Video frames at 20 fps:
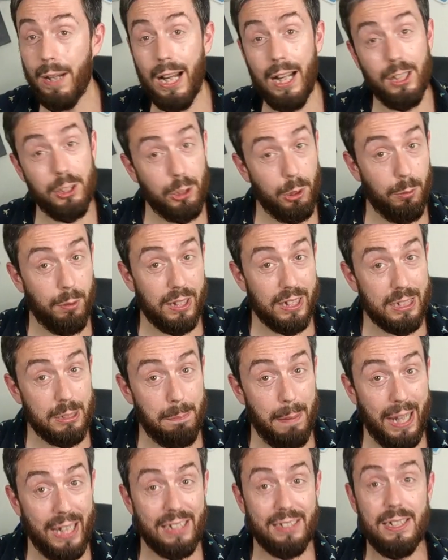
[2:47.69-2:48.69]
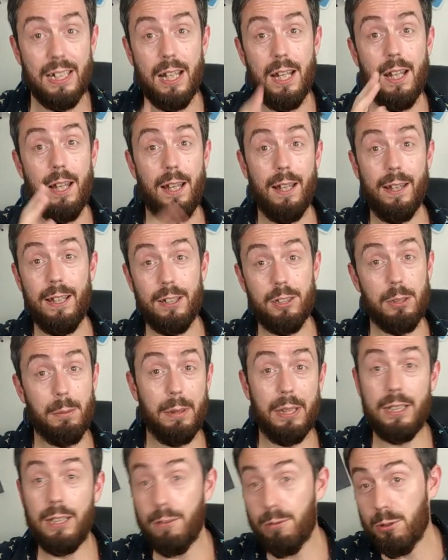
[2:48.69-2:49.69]
But as you will expect, there's
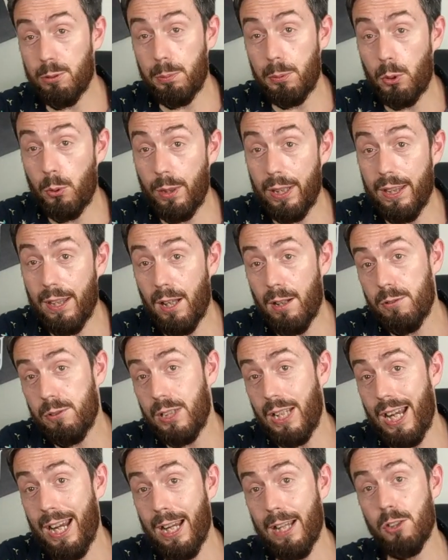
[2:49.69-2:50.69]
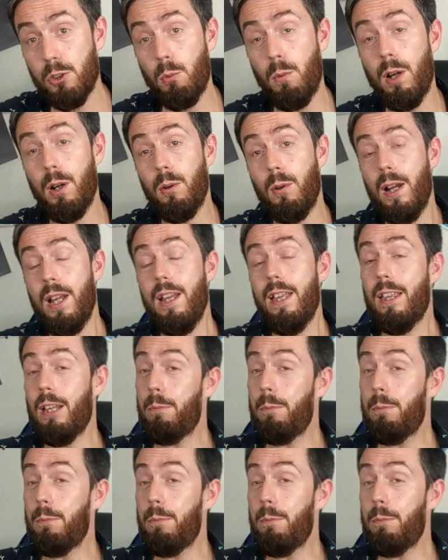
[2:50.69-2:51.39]
a bit of difference between those as well.